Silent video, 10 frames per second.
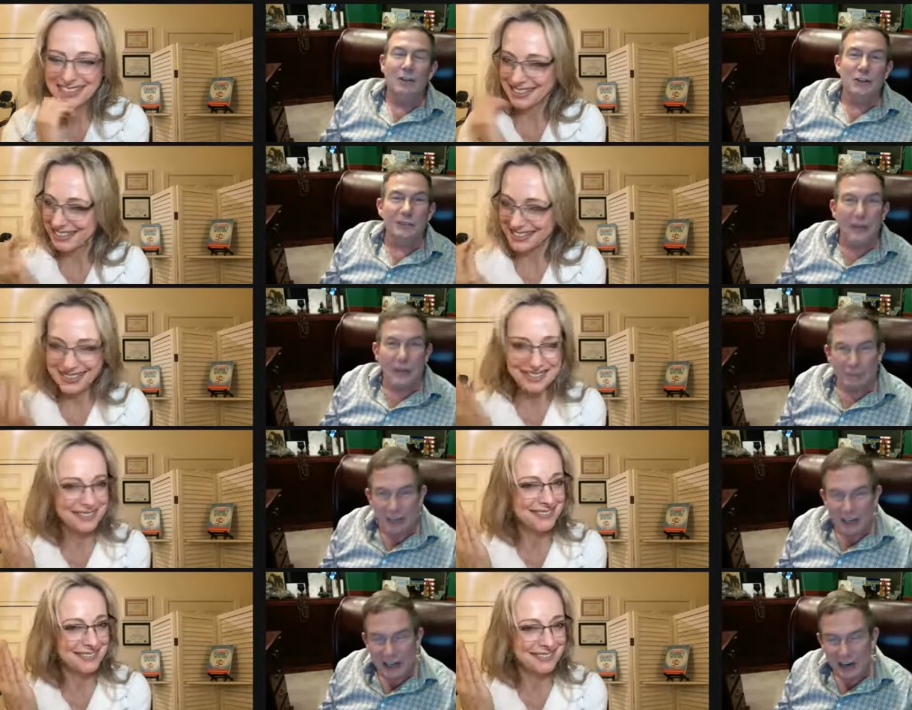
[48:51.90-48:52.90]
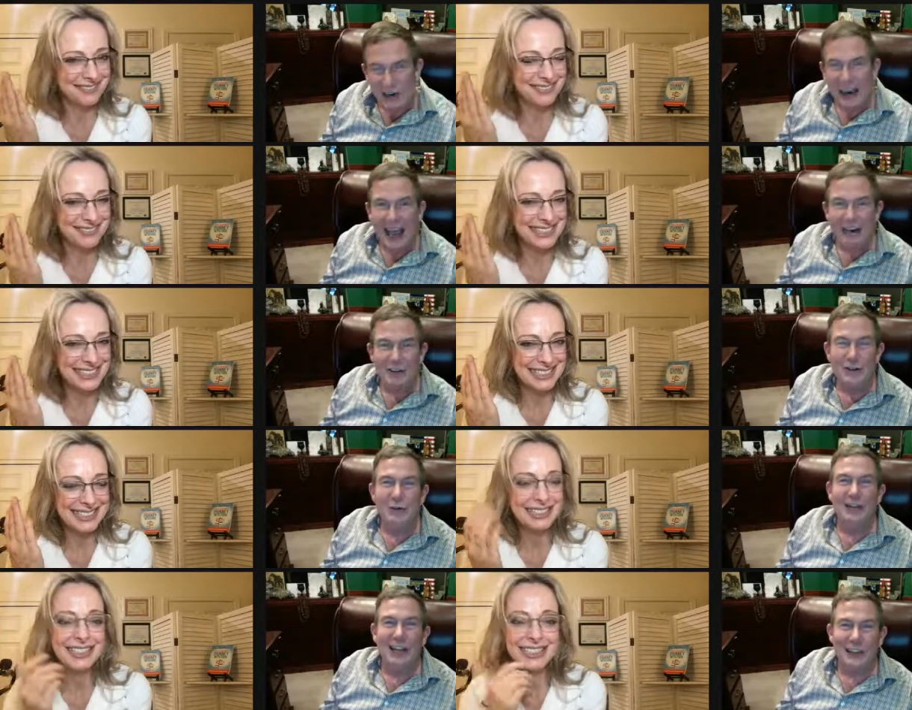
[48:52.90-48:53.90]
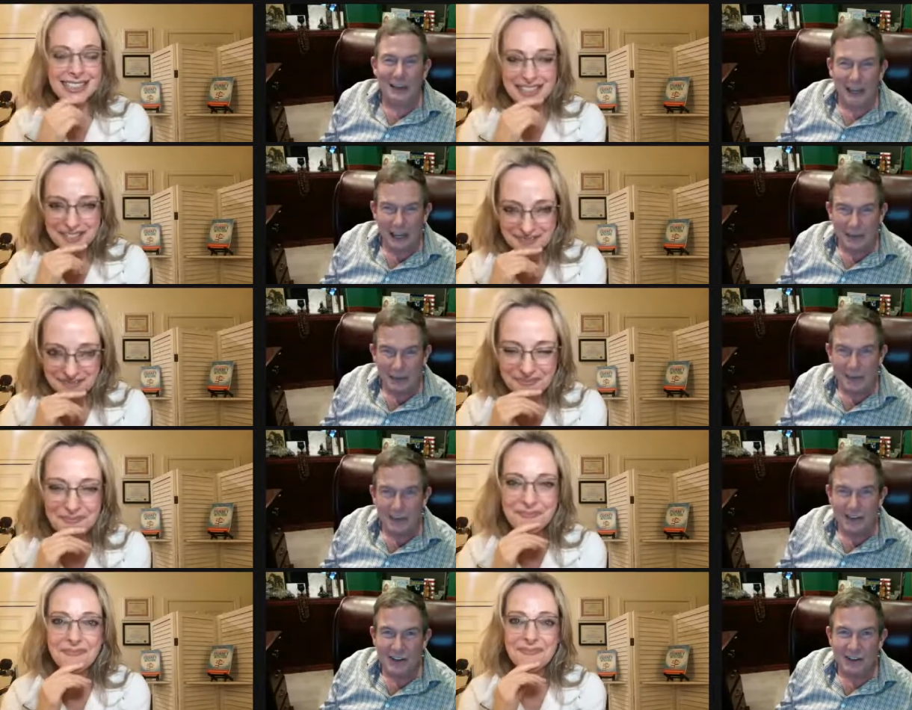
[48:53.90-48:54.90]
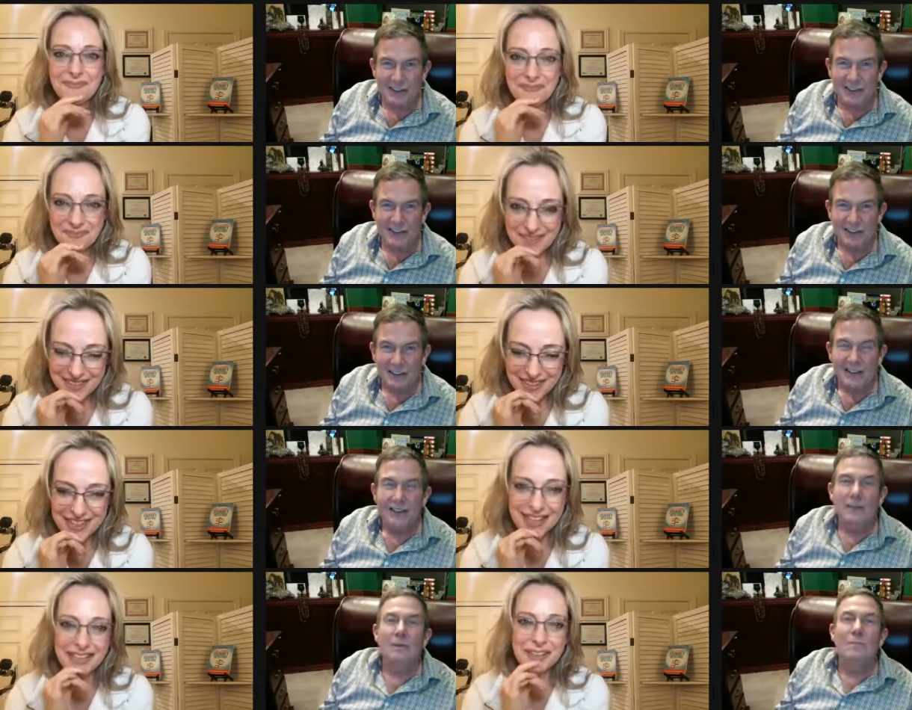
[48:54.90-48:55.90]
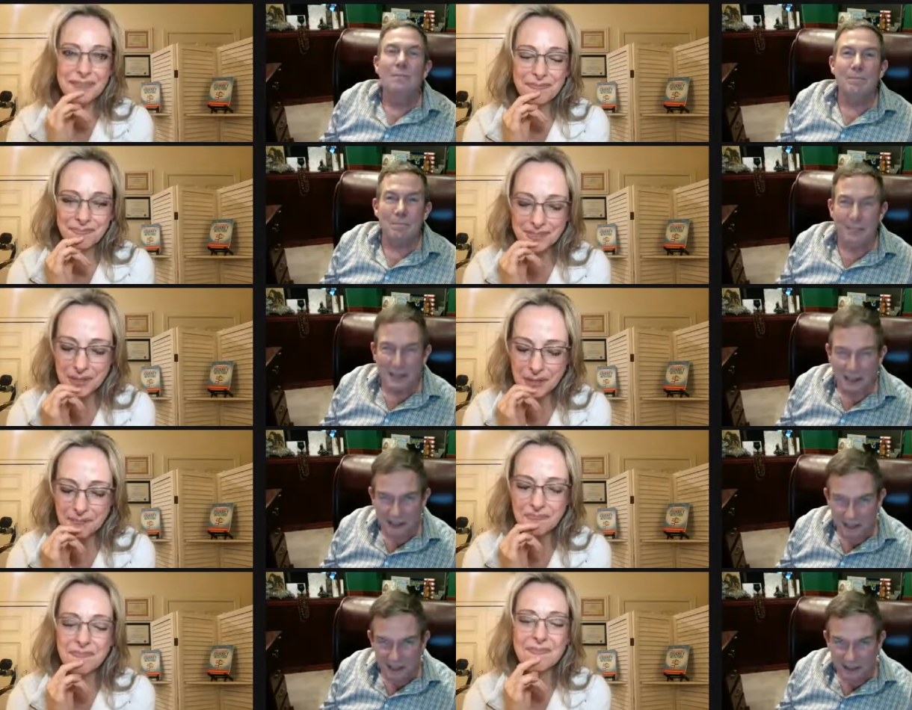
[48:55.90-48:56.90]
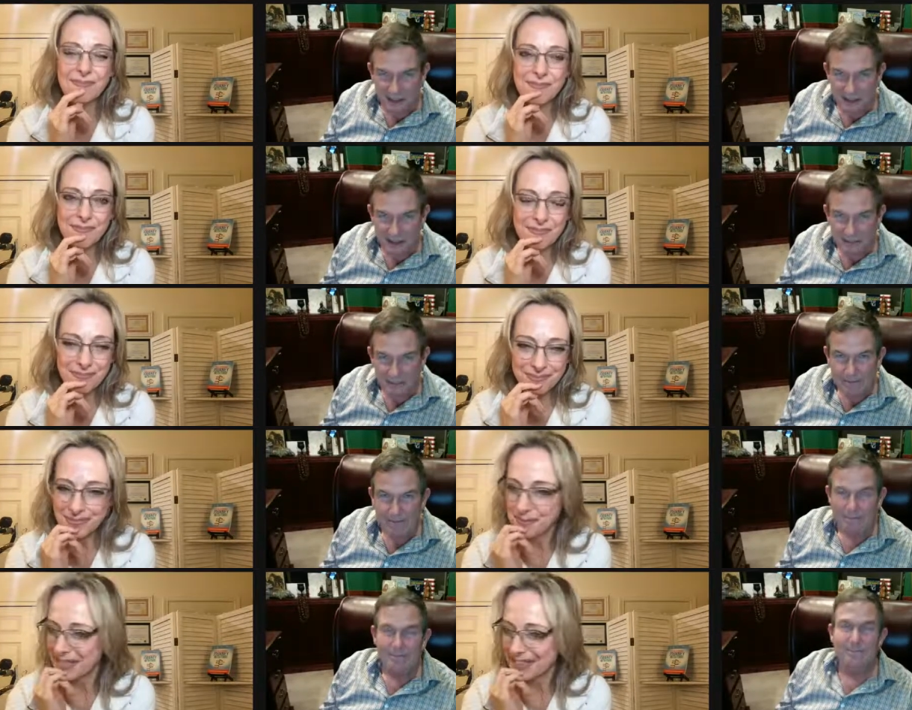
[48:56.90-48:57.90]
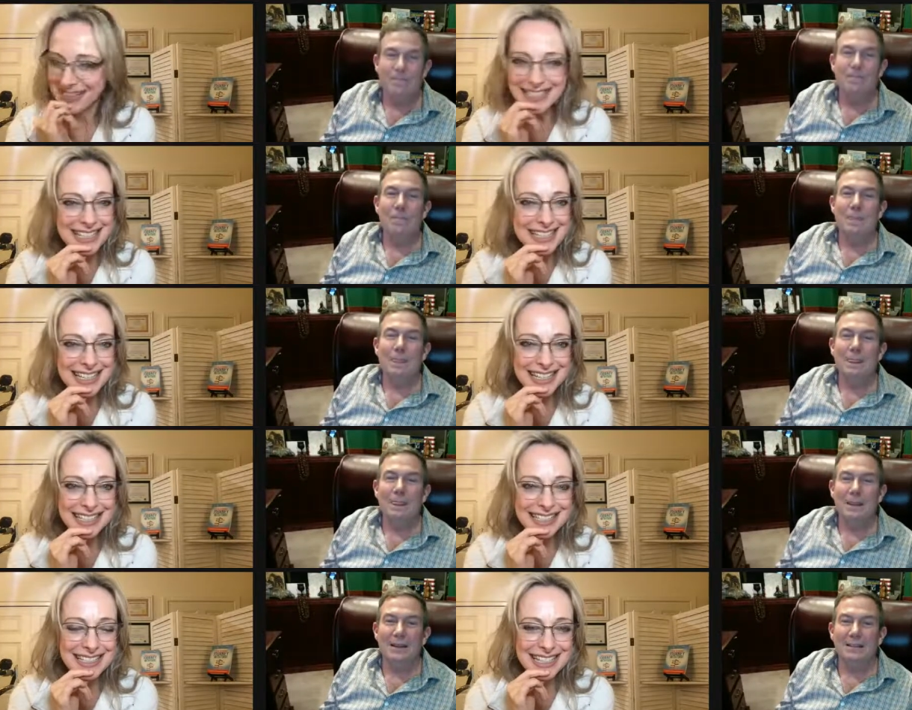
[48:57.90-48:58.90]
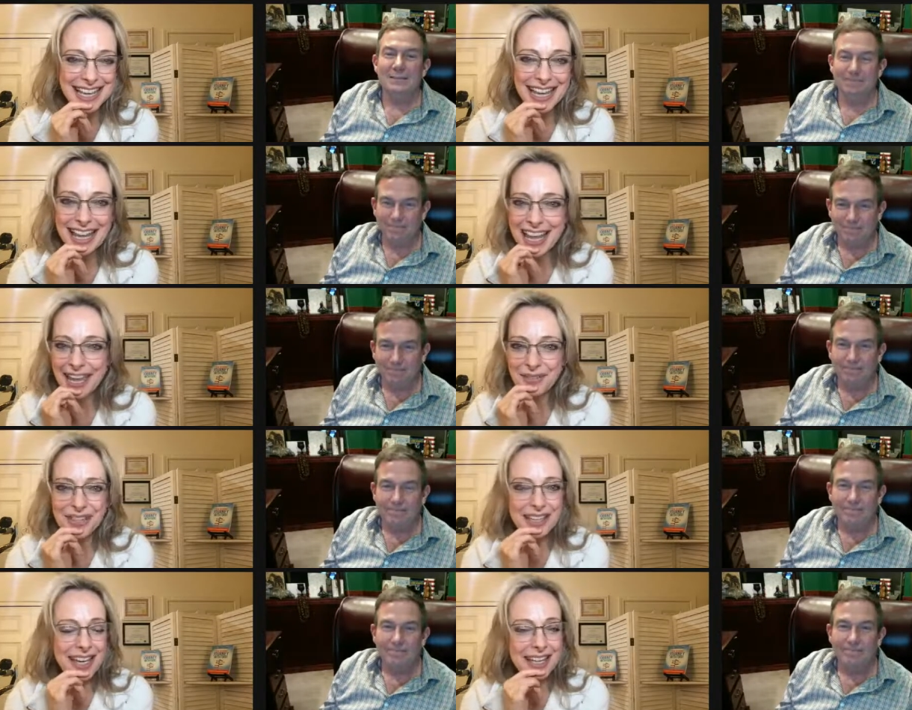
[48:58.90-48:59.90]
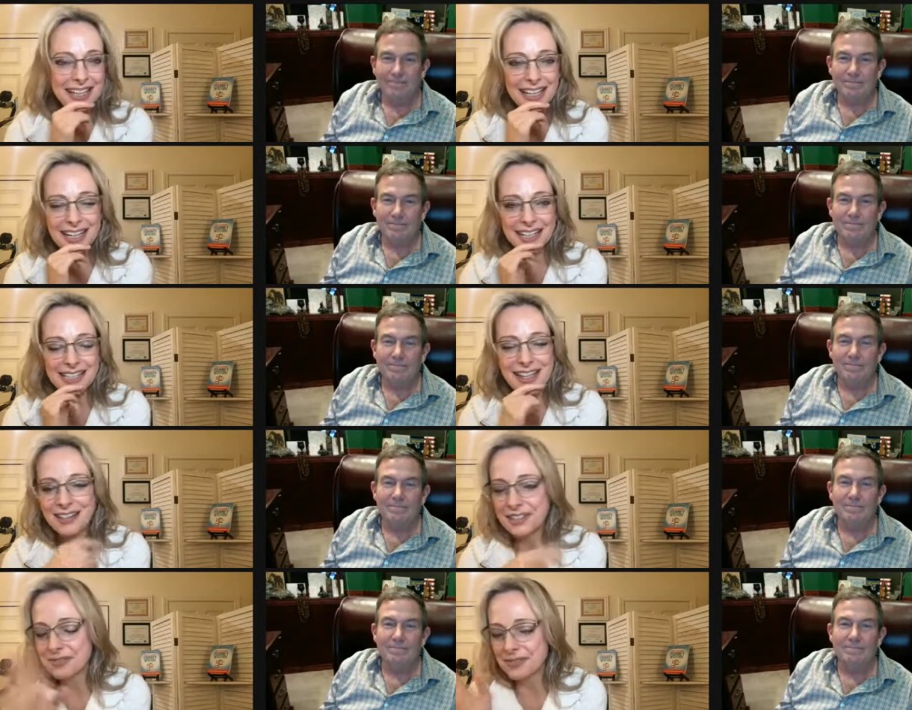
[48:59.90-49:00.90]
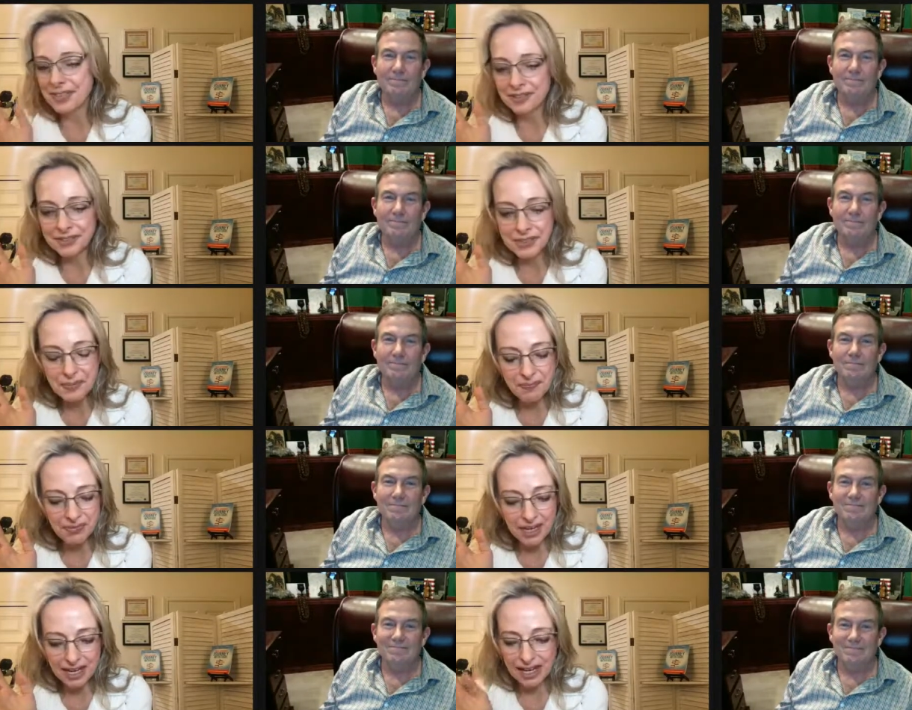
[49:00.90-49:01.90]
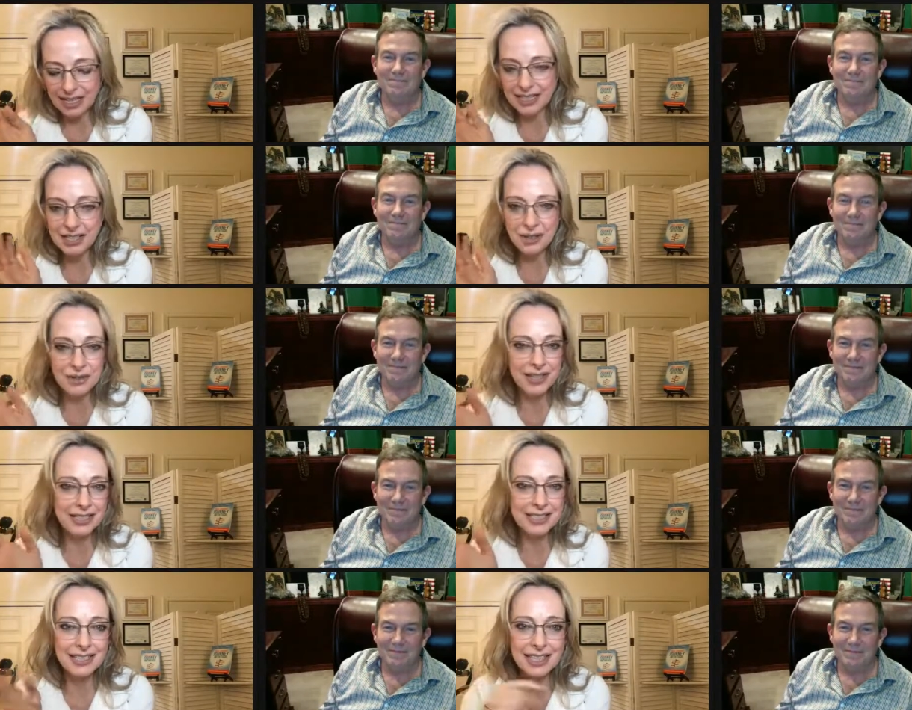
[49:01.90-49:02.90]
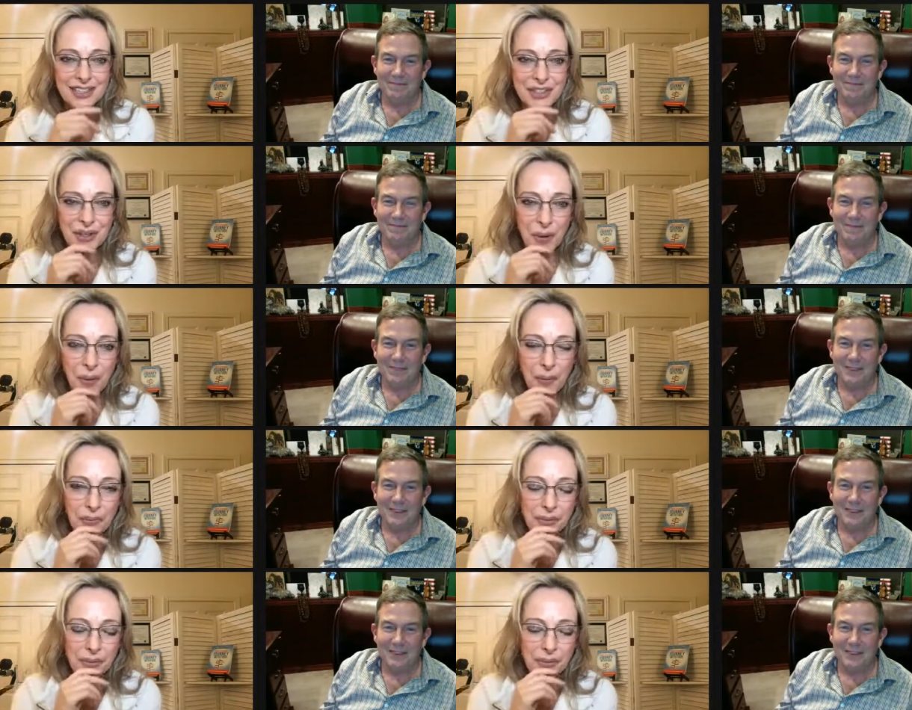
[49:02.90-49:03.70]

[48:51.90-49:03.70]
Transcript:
Speaker 1: but you've got to protect your attitude like your life depends on it. Thank you. Because it does.
Speaker 2: Because it does. And with that, again, I could talk to you forever and I know I need to let you go.